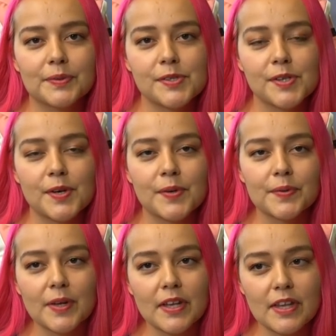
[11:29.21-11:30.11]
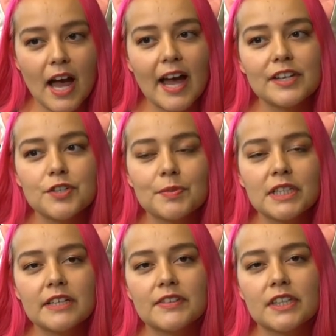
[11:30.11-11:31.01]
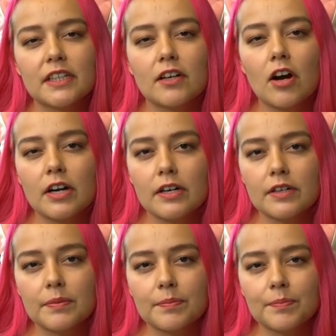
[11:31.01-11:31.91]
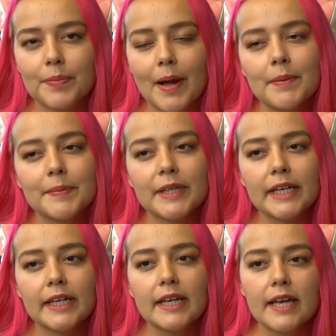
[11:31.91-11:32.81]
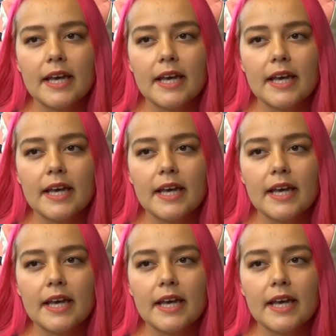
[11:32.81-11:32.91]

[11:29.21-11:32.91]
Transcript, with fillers: So I do believe that there are probably